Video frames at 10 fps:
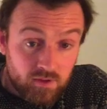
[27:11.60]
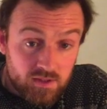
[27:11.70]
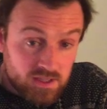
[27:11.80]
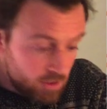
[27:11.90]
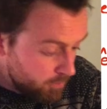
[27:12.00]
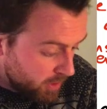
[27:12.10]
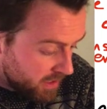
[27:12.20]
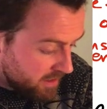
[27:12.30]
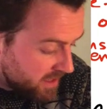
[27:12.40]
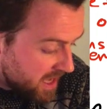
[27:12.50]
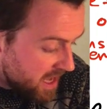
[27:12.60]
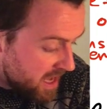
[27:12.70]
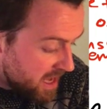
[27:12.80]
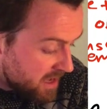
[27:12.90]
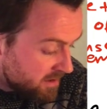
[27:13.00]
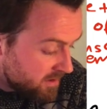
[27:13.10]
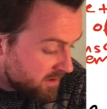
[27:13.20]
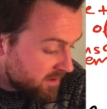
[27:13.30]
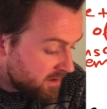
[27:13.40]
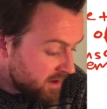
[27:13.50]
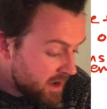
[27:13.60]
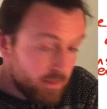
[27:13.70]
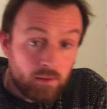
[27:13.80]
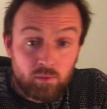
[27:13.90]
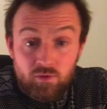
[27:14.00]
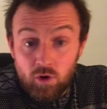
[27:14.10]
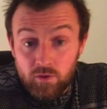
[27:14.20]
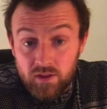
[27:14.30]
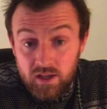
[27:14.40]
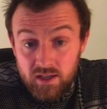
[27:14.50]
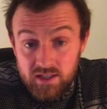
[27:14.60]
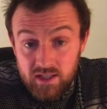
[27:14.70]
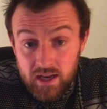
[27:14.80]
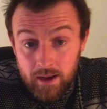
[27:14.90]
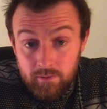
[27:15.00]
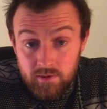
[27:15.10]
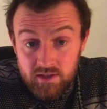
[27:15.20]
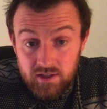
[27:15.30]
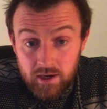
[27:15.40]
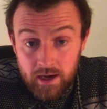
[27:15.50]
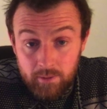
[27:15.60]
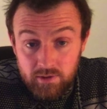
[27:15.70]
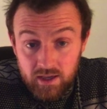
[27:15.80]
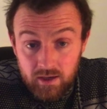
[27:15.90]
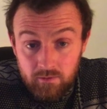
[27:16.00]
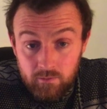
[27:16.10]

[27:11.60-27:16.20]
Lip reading: cell body there, and then we've got the synaptic